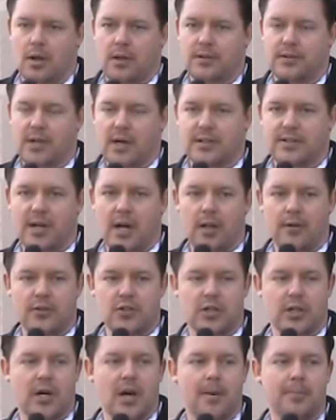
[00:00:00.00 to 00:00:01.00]
See, on
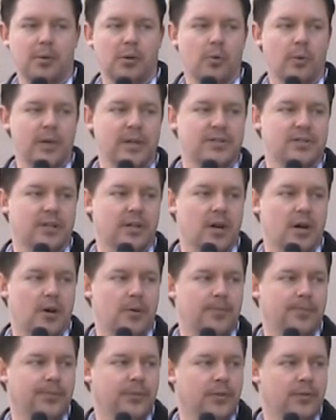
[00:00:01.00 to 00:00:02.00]
television a couple of weeks
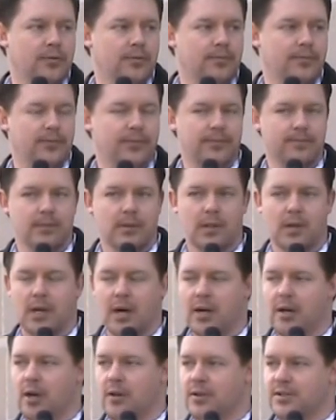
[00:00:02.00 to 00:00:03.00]
ago, and
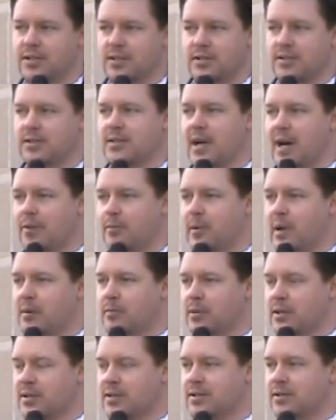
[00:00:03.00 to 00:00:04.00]
I know this isn't South Bend,
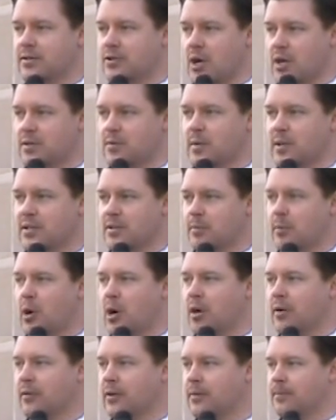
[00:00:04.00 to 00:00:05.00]
but this, trust me, is a
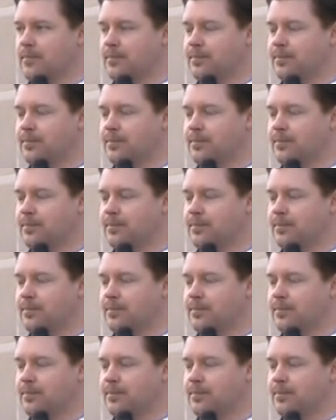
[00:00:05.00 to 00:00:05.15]
part of it.